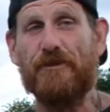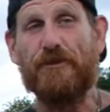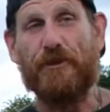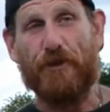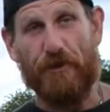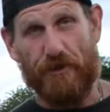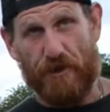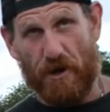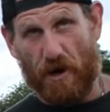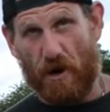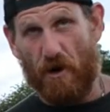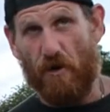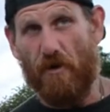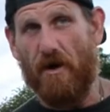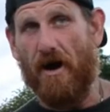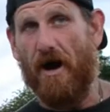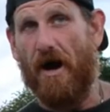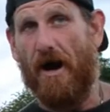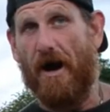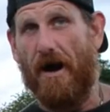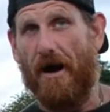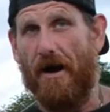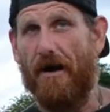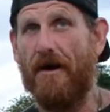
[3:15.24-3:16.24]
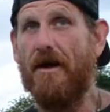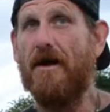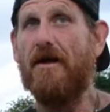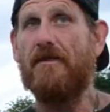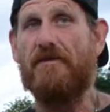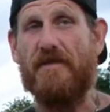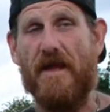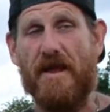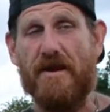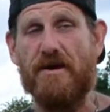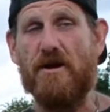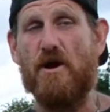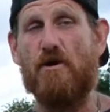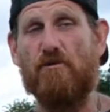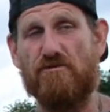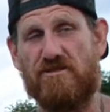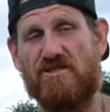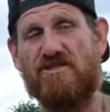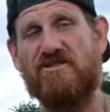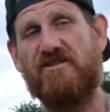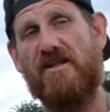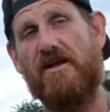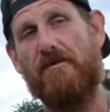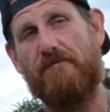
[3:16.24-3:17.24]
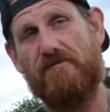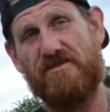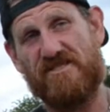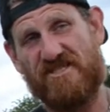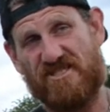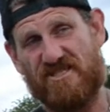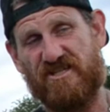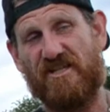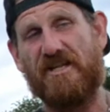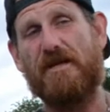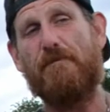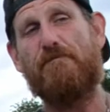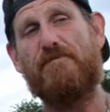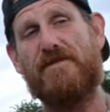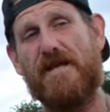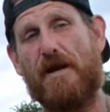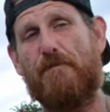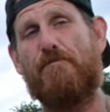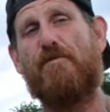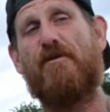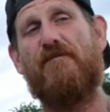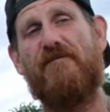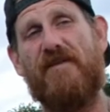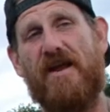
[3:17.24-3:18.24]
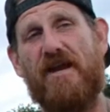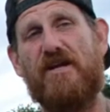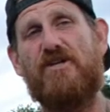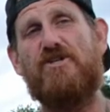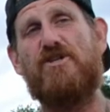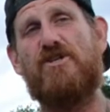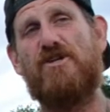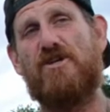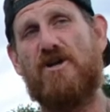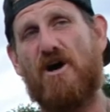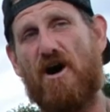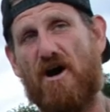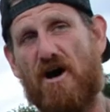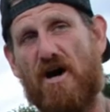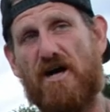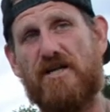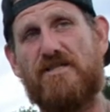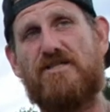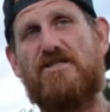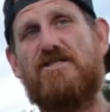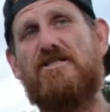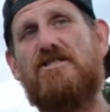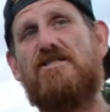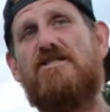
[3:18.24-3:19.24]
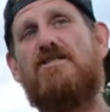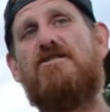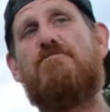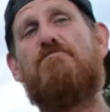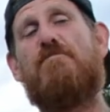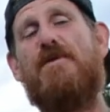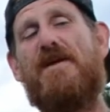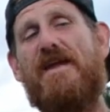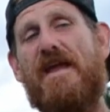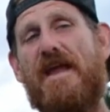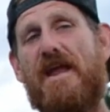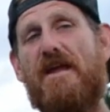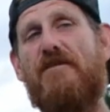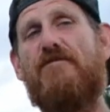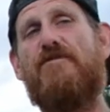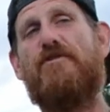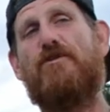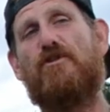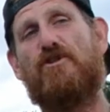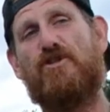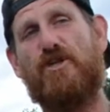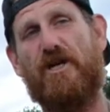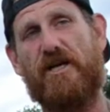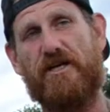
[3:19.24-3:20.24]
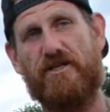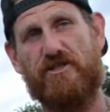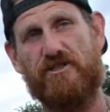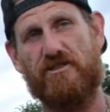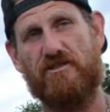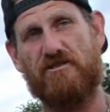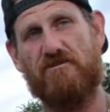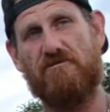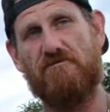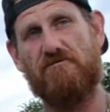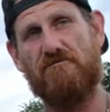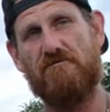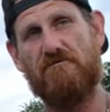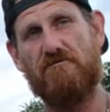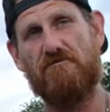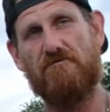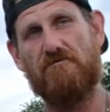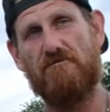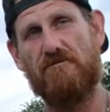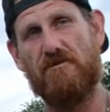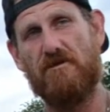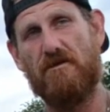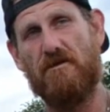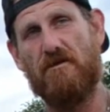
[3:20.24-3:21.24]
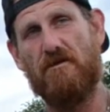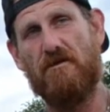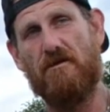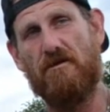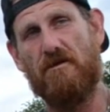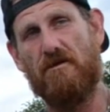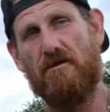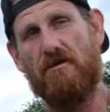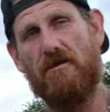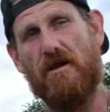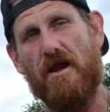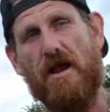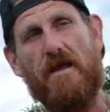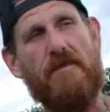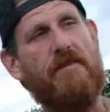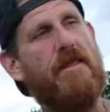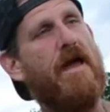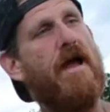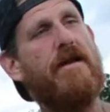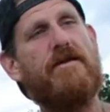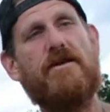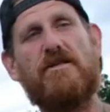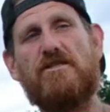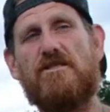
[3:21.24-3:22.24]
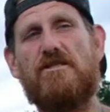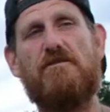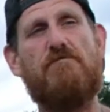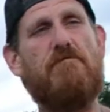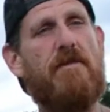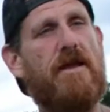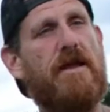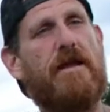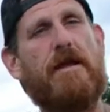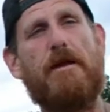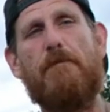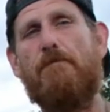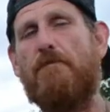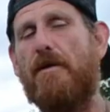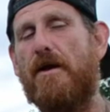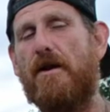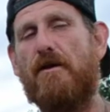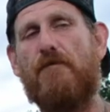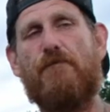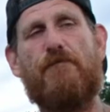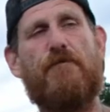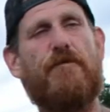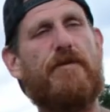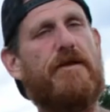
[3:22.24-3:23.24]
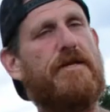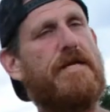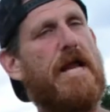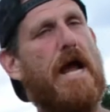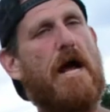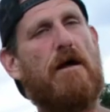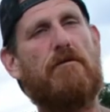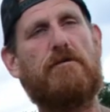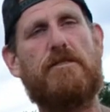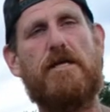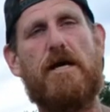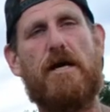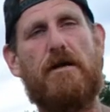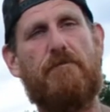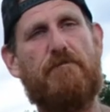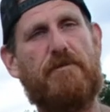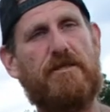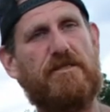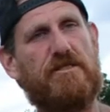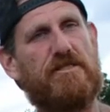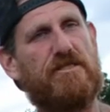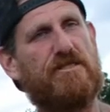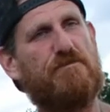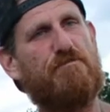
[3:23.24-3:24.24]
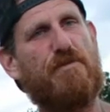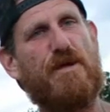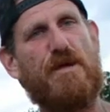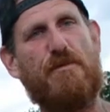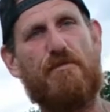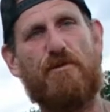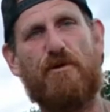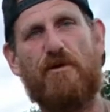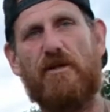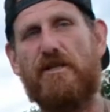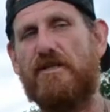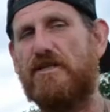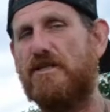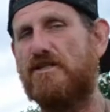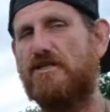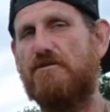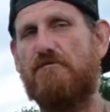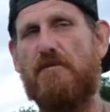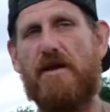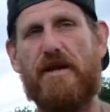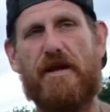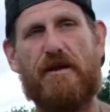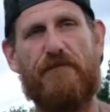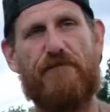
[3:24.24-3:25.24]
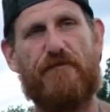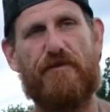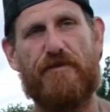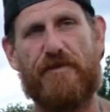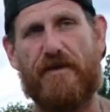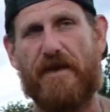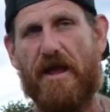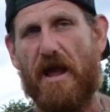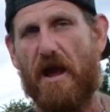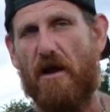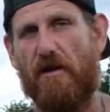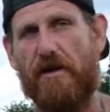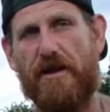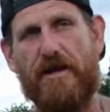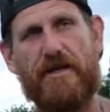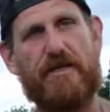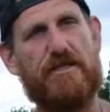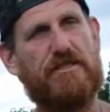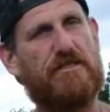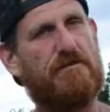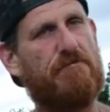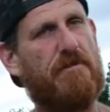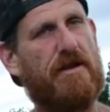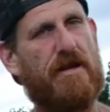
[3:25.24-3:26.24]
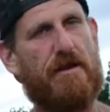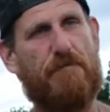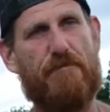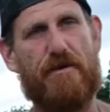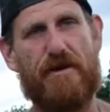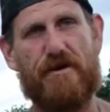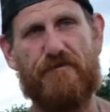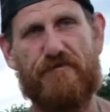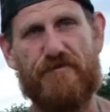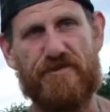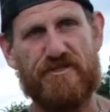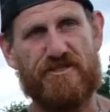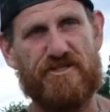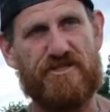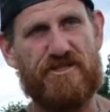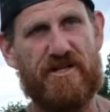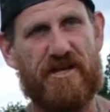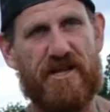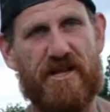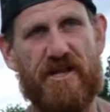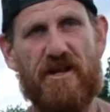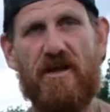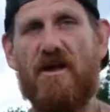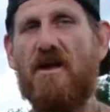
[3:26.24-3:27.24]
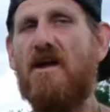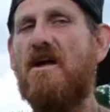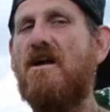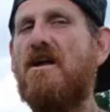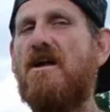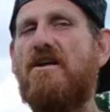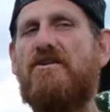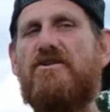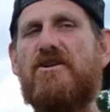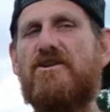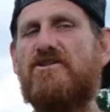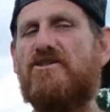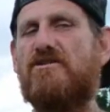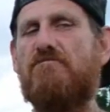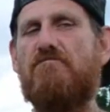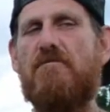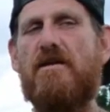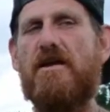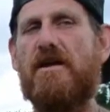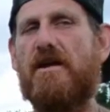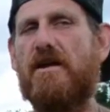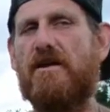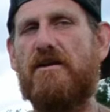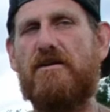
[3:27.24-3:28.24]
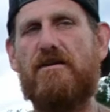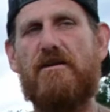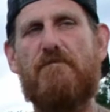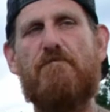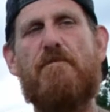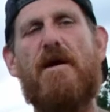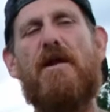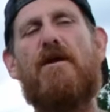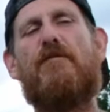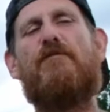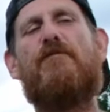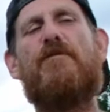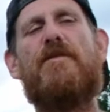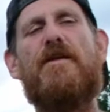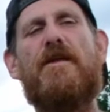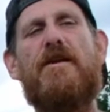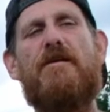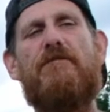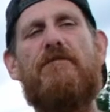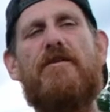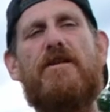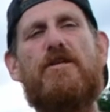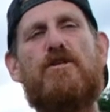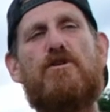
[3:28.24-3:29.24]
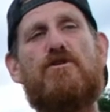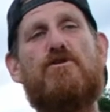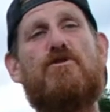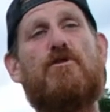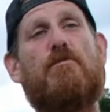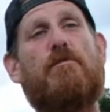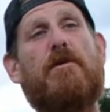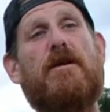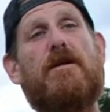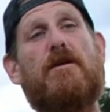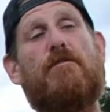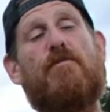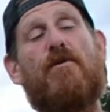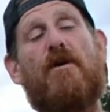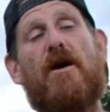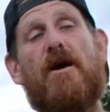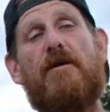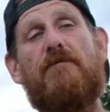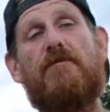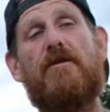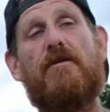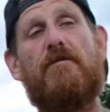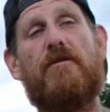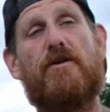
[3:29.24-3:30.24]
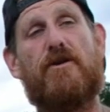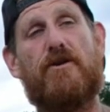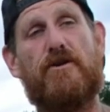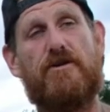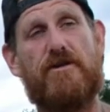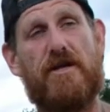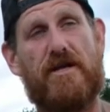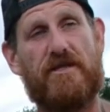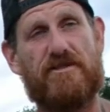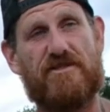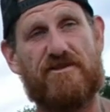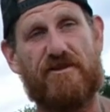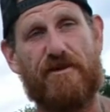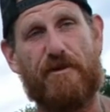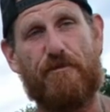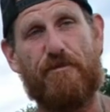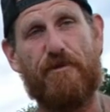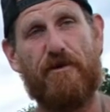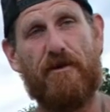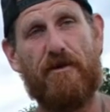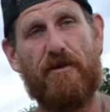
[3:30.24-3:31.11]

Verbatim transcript: You know, uh, they know sleep, sleep deprivation causes behavioral changes. And that doesn't make it better for the downtown business people. It doesn't make it for the county. It doesn't make it better for the city. It doesn't make it better for the individuals who are being deprived of a good night's sleep.